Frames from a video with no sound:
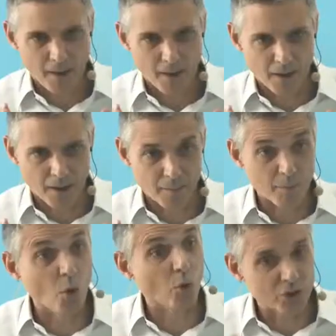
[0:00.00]

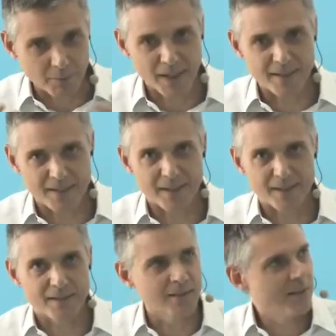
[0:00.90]

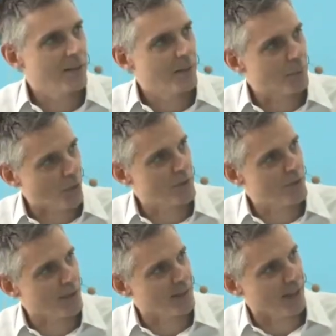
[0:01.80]
automated
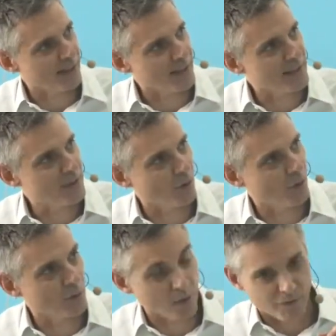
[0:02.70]
processing techniques,
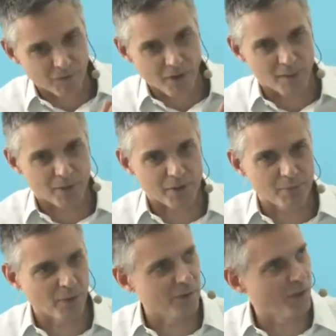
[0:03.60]
or you have very much
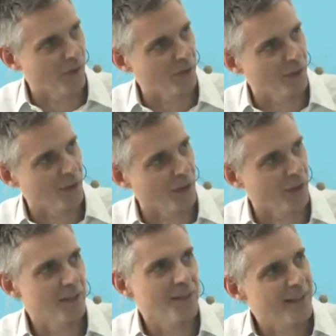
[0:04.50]

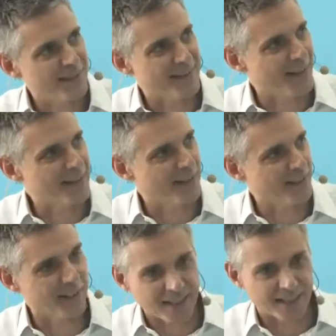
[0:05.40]
faster
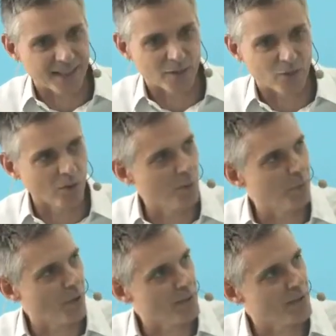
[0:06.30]
data cleaning or
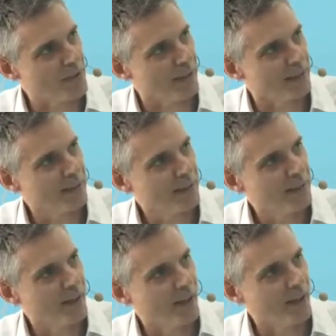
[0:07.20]
processing,
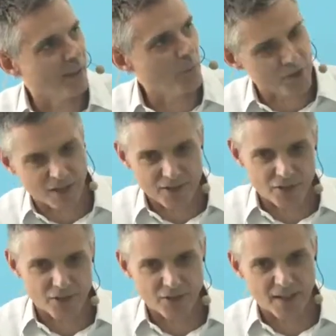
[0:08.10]
which
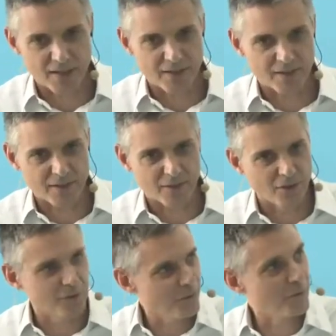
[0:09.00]
gets you to the end
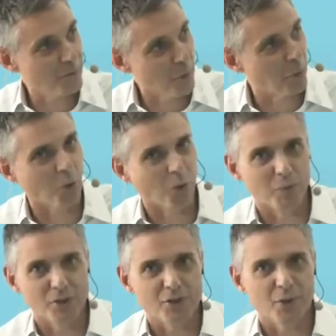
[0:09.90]
report
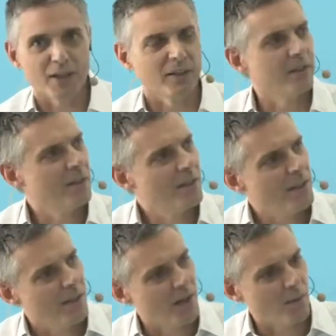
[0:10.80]
much quicker.
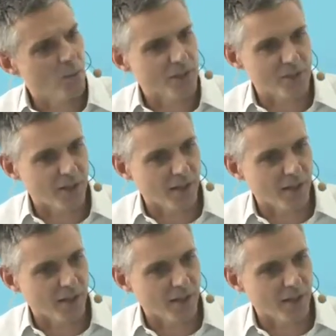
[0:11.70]
Which,